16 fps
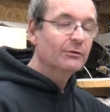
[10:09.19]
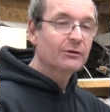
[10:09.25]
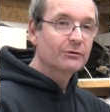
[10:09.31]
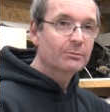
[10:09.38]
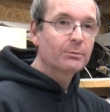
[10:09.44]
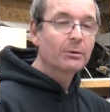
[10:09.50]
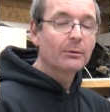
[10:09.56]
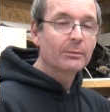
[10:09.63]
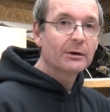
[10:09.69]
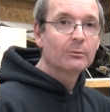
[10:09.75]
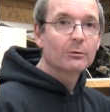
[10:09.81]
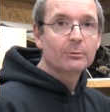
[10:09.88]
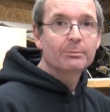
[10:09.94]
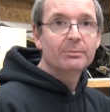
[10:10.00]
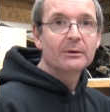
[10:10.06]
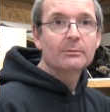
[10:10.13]
this probably
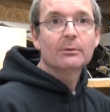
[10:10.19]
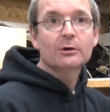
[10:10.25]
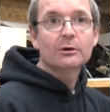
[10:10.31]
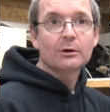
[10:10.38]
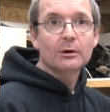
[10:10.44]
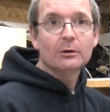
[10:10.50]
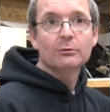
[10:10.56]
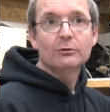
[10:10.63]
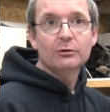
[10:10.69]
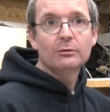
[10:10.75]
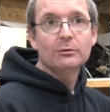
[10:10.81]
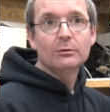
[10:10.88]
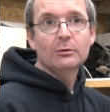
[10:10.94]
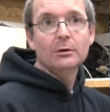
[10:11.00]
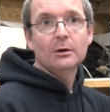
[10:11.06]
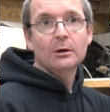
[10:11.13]
would be my
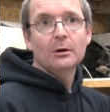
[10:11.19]
go-to